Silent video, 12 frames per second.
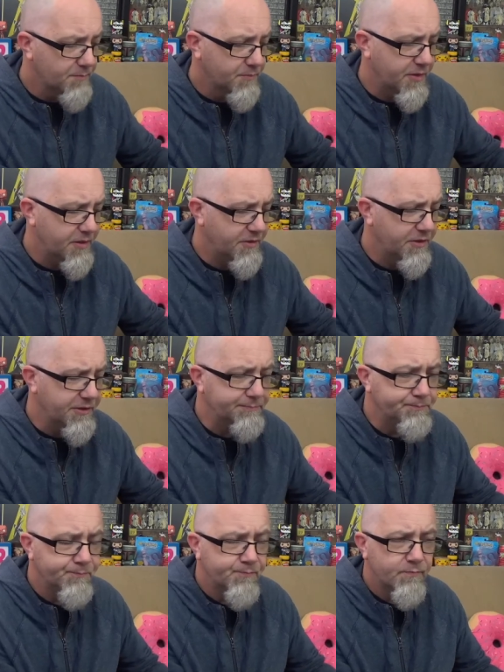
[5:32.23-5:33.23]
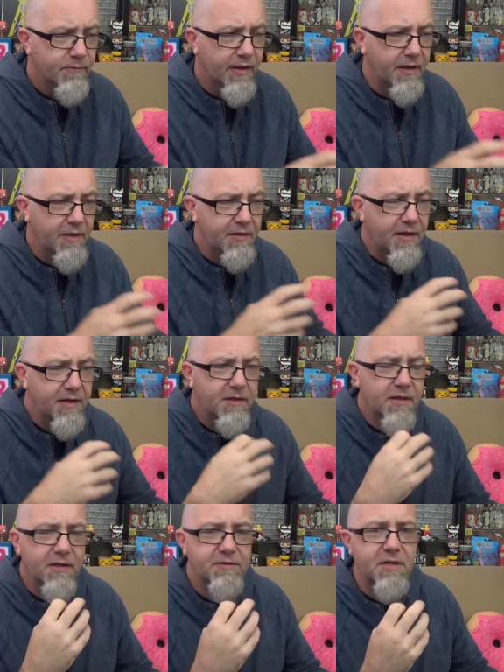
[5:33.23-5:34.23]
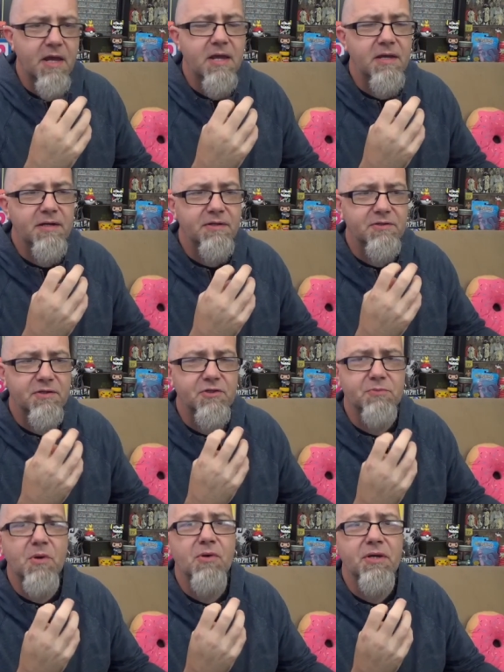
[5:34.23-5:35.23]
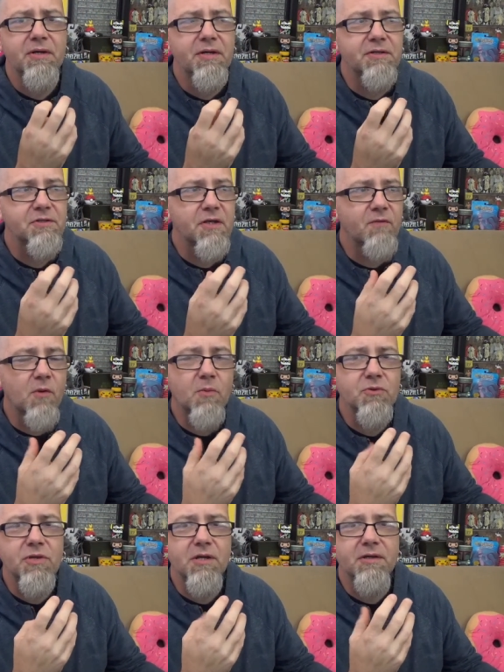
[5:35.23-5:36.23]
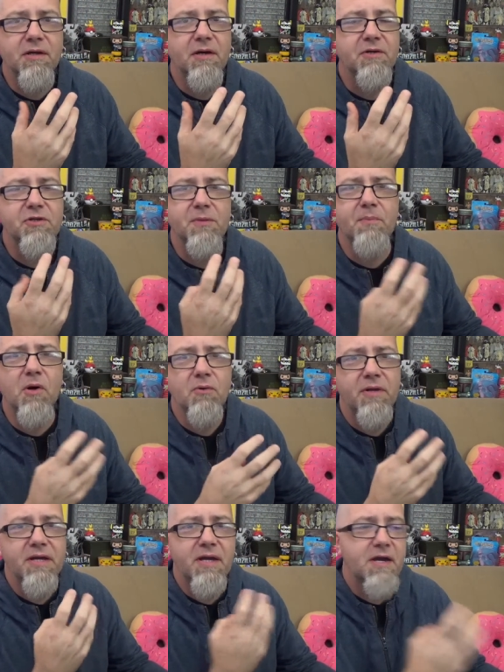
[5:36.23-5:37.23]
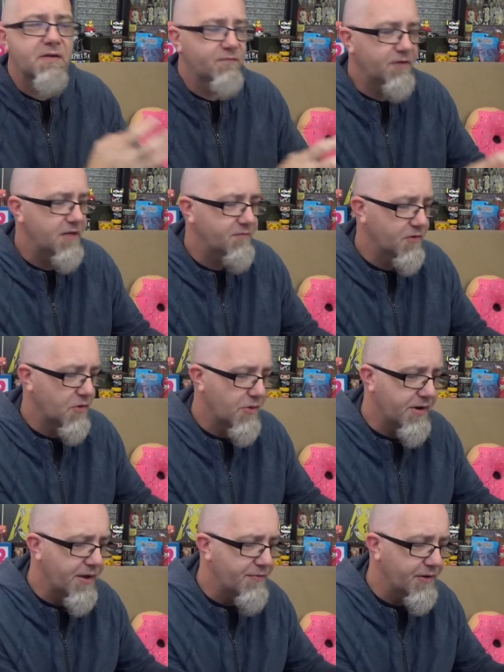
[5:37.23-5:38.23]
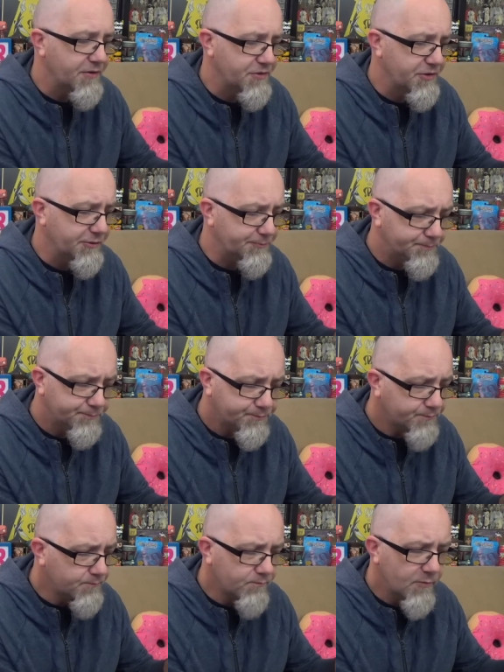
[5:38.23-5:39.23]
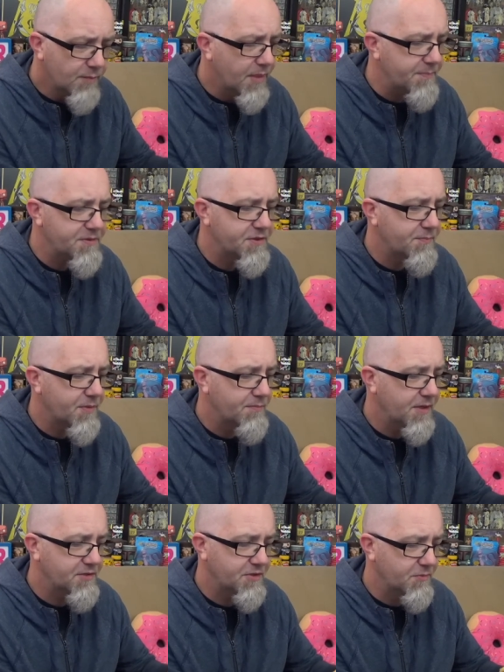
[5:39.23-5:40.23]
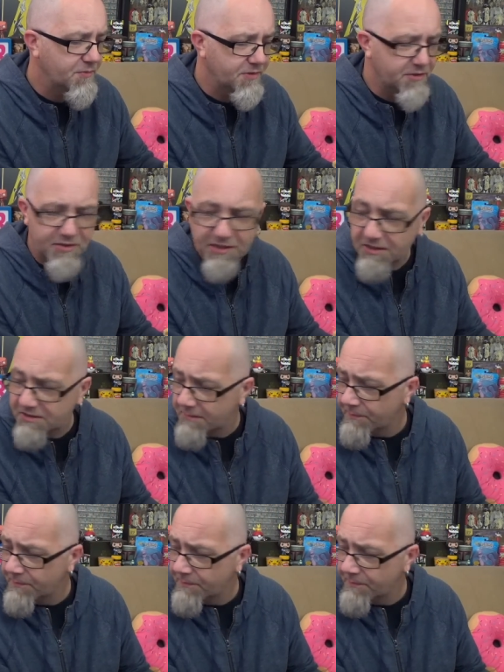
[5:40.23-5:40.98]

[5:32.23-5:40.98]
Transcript: Pretty good. And I get like a tanginess and a smokiness of almost like a, a Chipotle kind of flavor going on there too. Might be something mixed in with the cheese.